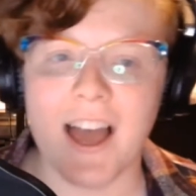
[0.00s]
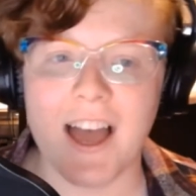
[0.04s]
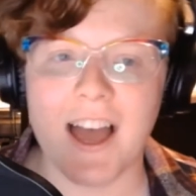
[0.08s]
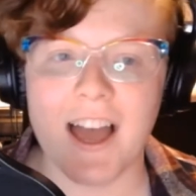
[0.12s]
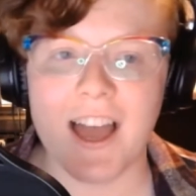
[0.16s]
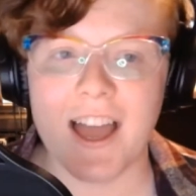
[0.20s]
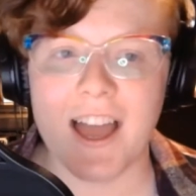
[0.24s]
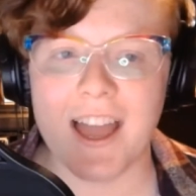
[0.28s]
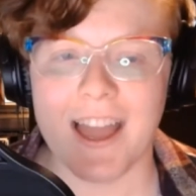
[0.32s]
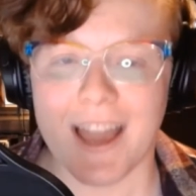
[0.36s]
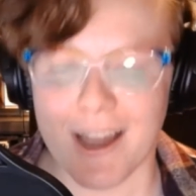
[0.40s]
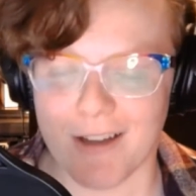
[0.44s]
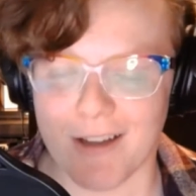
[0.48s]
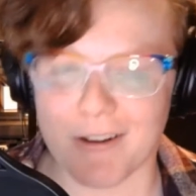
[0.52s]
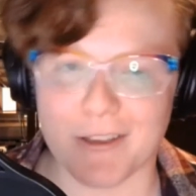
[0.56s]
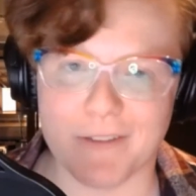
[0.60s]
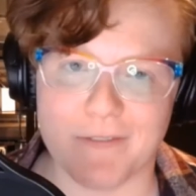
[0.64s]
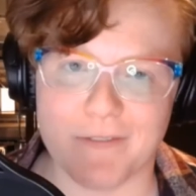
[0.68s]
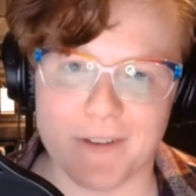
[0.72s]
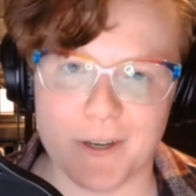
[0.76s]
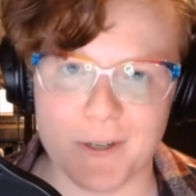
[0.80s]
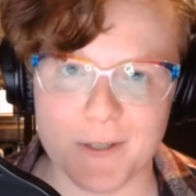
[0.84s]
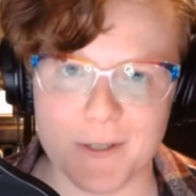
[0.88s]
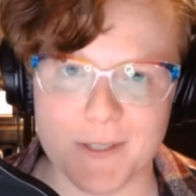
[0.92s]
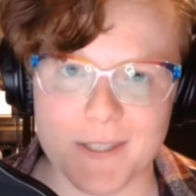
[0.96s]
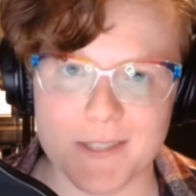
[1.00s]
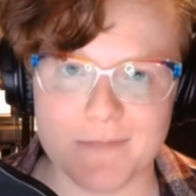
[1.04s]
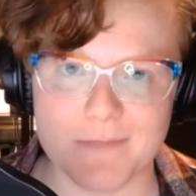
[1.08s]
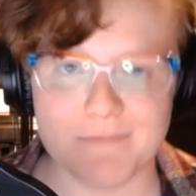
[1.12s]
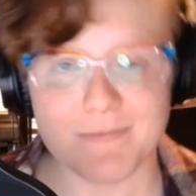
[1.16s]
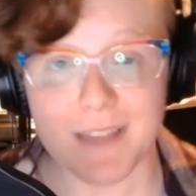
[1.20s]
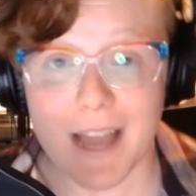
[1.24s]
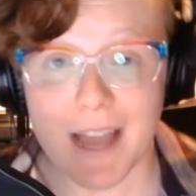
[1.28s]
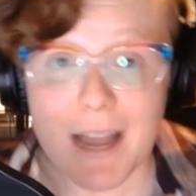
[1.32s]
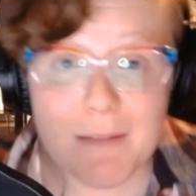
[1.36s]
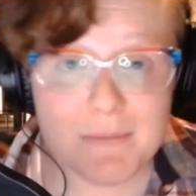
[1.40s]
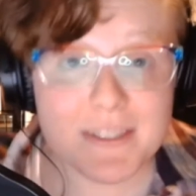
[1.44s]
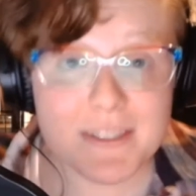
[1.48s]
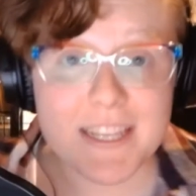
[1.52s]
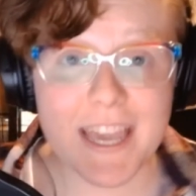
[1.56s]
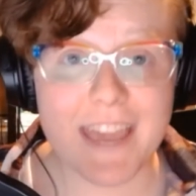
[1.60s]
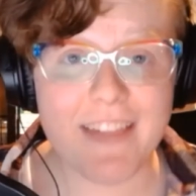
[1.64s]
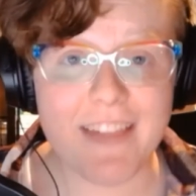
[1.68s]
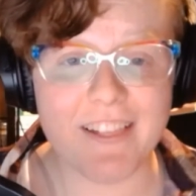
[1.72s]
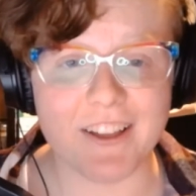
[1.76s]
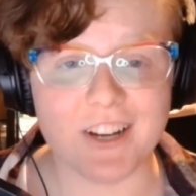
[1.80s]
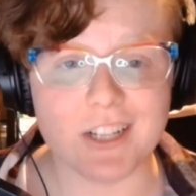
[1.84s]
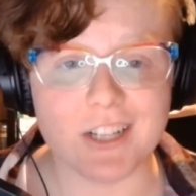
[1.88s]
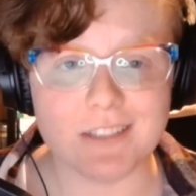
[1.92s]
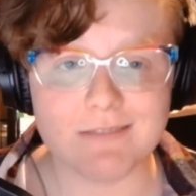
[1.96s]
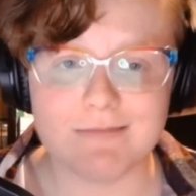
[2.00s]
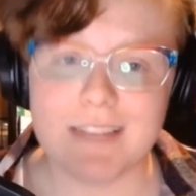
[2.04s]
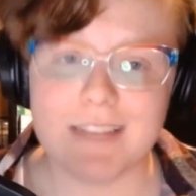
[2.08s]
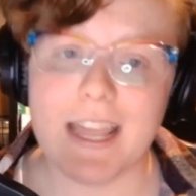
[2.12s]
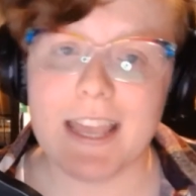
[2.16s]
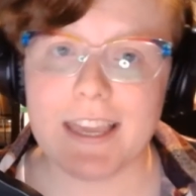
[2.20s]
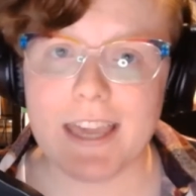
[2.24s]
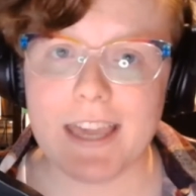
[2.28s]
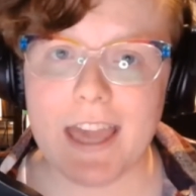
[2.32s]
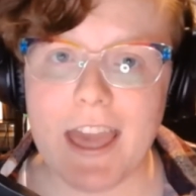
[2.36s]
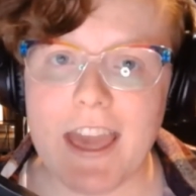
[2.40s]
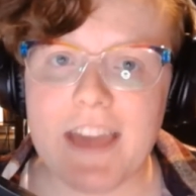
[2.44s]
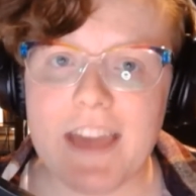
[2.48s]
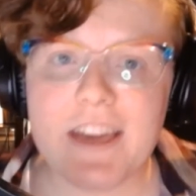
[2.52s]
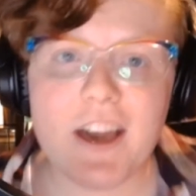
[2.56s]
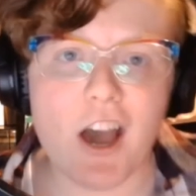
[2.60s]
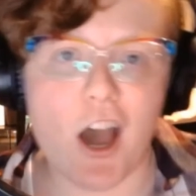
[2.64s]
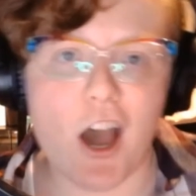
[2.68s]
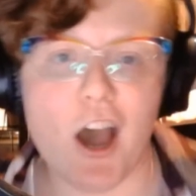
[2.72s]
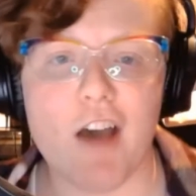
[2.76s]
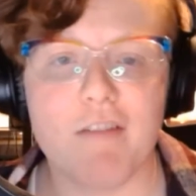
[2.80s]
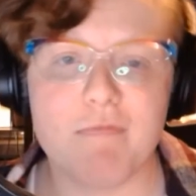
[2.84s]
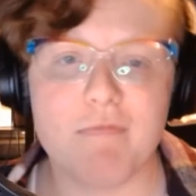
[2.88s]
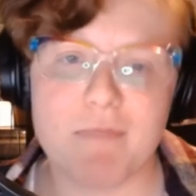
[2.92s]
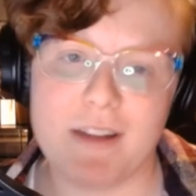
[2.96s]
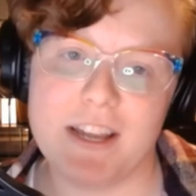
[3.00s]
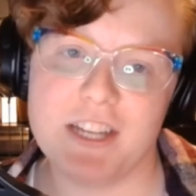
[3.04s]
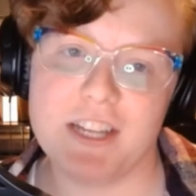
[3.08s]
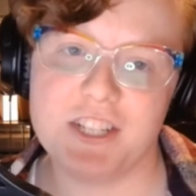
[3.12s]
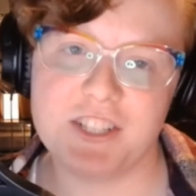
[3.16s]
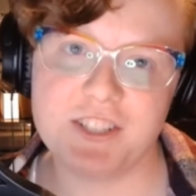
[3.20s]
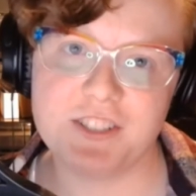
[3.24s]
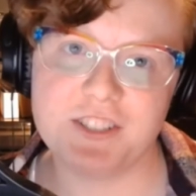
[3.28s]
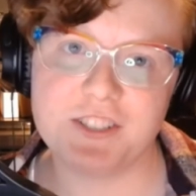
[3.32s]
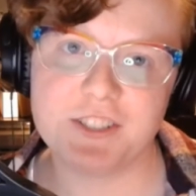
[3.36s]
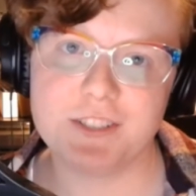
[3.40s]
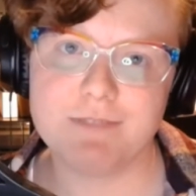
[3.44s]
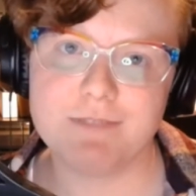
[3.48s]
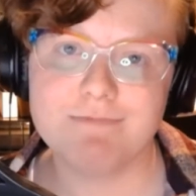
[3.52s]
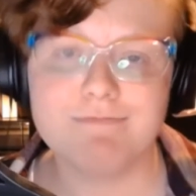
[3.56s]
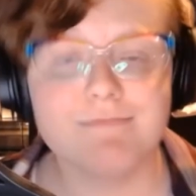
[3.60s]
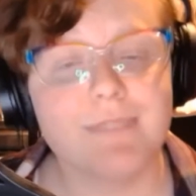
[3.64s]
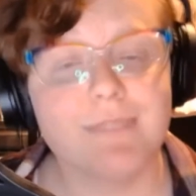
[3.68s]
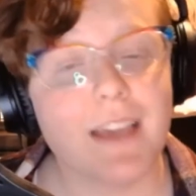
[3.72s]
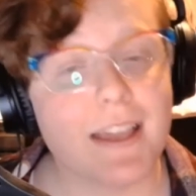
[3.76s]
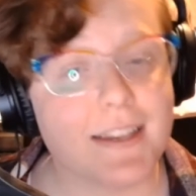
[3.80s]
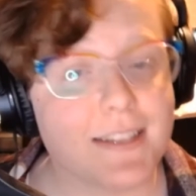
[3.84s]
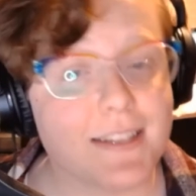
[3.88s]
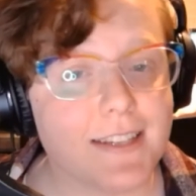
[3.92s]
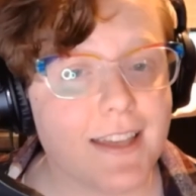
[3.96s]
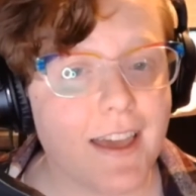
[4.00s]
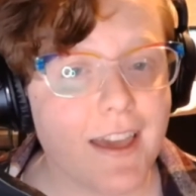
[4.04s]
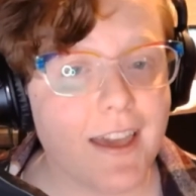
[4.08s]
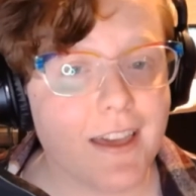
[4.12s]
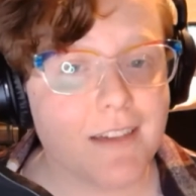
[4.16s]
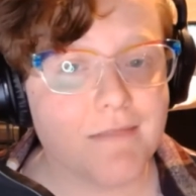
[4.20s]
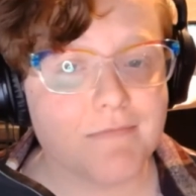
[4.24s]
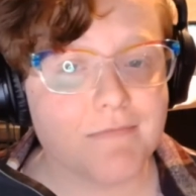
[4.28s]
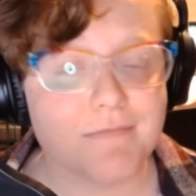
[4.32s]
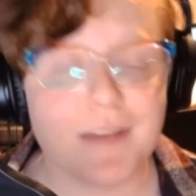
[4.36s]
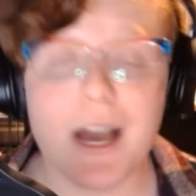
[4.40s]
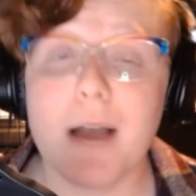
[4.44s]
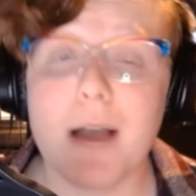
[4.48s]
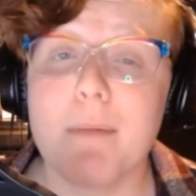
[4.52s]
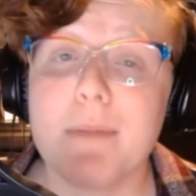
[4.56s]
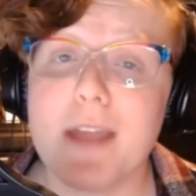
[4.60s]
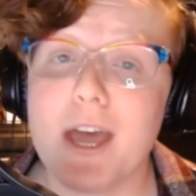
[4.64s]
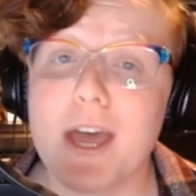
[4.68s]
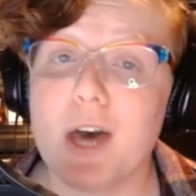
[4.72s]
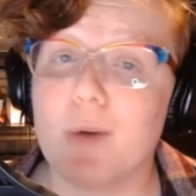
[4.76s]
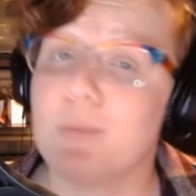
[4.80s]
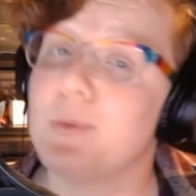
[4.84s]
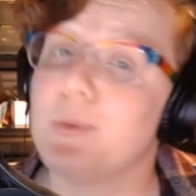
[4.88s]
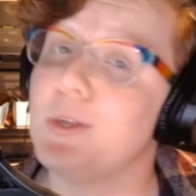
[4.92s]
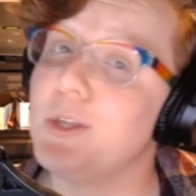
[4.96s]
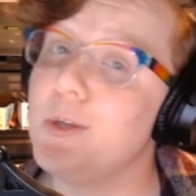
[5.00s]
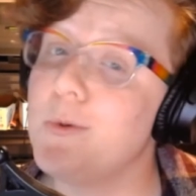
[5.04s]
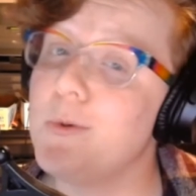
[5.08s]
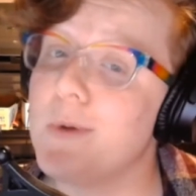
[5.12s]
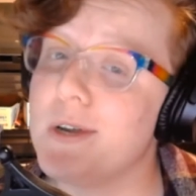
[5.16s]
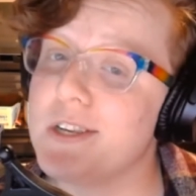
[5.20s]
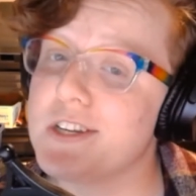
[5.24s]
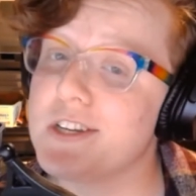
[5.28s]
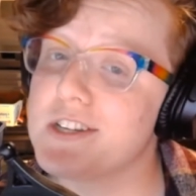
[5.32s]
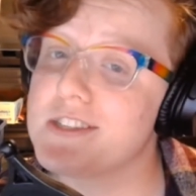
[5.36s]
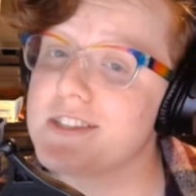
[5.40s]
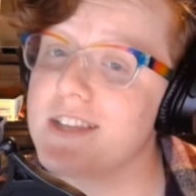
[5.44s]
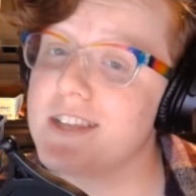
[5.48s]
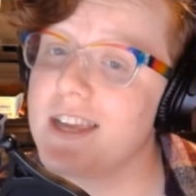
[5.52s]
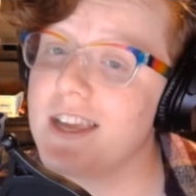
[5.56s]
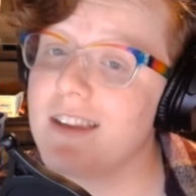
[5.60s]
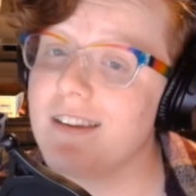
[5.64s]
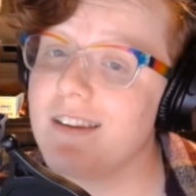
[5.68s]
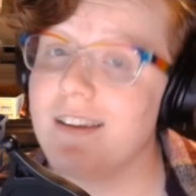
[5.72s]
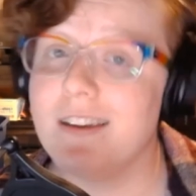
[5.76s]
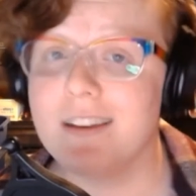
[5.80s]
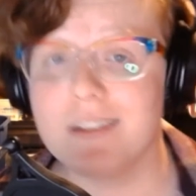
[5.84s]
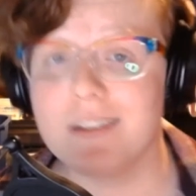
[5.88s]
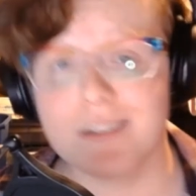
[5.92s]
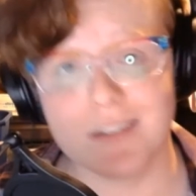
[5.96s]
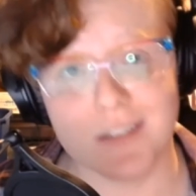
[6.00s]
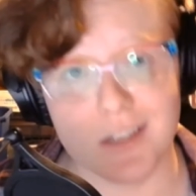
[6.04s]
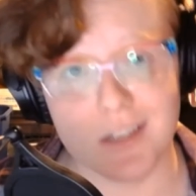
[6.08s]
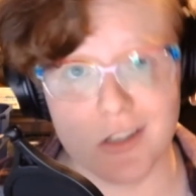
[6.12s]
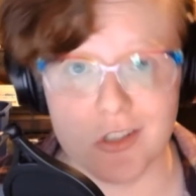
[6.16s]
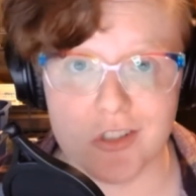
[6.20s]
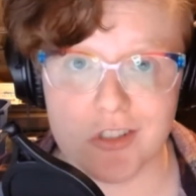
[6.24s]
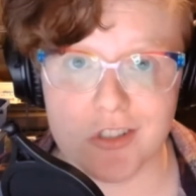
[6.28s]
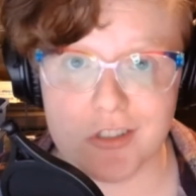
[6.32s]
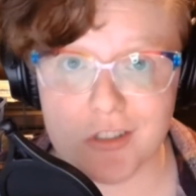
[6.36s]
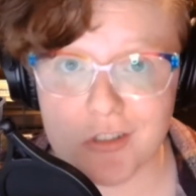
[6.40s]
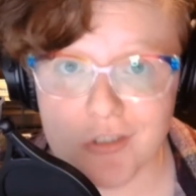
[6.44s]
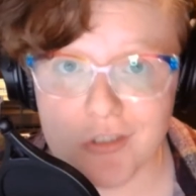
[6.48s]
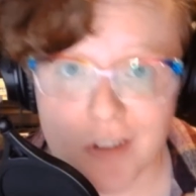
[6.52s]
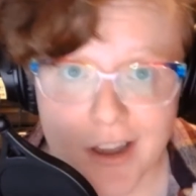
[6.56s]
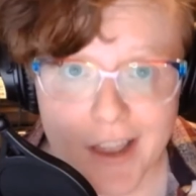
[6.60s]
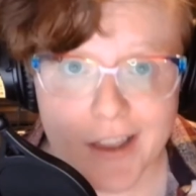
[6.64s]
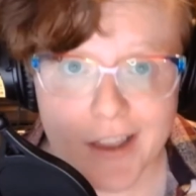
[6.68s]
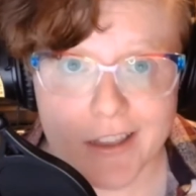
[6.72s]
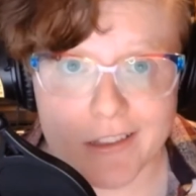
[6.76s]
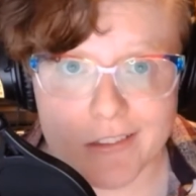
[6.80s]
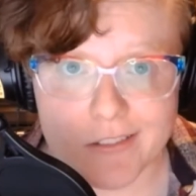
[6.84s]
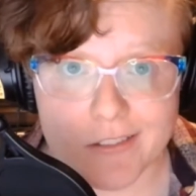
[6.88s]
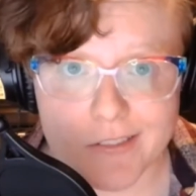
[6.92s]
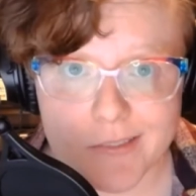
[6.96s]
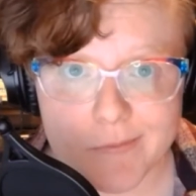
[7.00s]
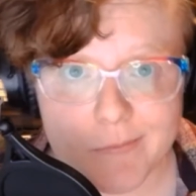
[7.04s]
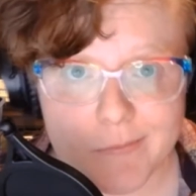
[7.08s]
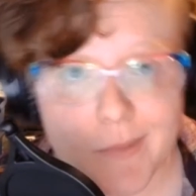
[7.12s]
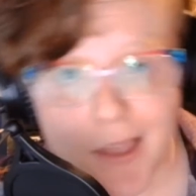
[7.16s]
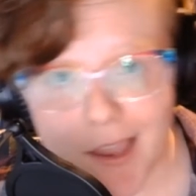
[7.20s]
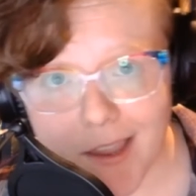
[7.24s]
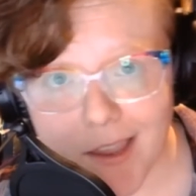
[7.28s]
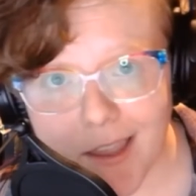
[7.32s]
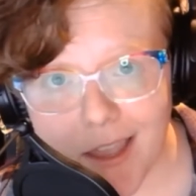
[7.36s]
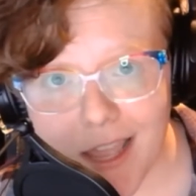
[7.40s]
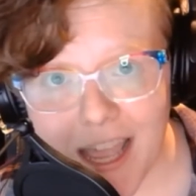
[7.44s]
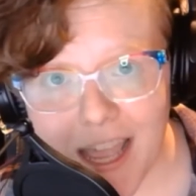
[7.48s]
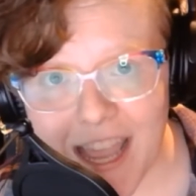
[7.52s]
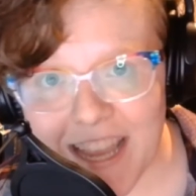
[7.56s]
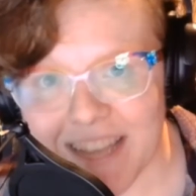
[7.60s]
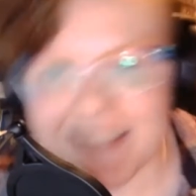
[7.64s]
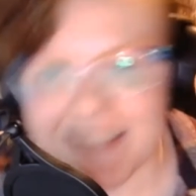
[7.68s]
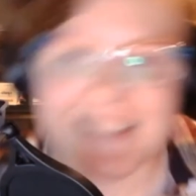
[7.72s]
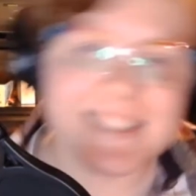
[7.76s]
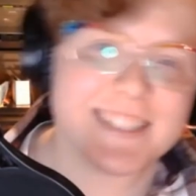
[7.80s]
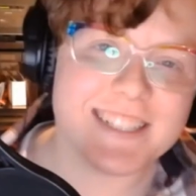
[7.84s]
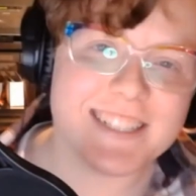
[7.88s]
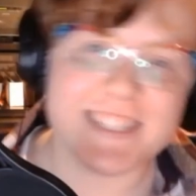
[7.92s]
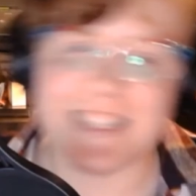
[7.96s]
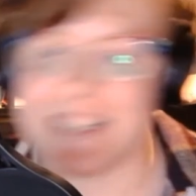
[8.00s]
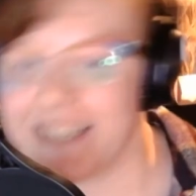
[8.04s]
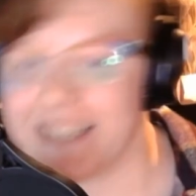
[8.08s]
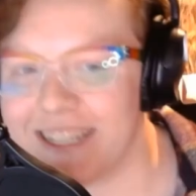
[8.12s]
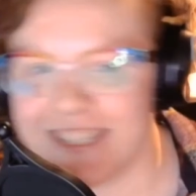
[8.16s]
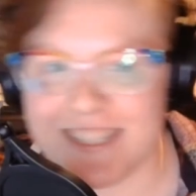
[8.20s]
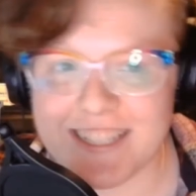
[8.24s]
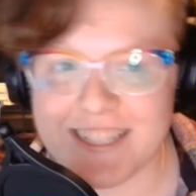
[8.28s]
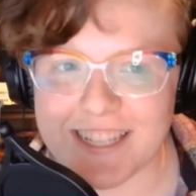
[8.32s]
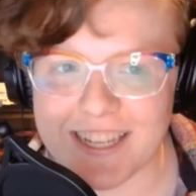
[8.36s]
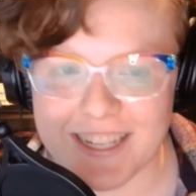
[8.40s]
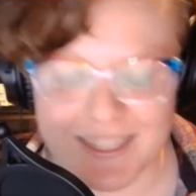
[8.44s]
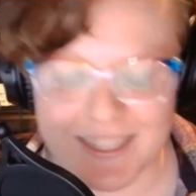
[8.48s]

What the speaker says: Howdy folks, I'm Taylor, aka Off-Brand Ginger, and today I'm going to help you understand Dungeons & Dragons, aka D&D.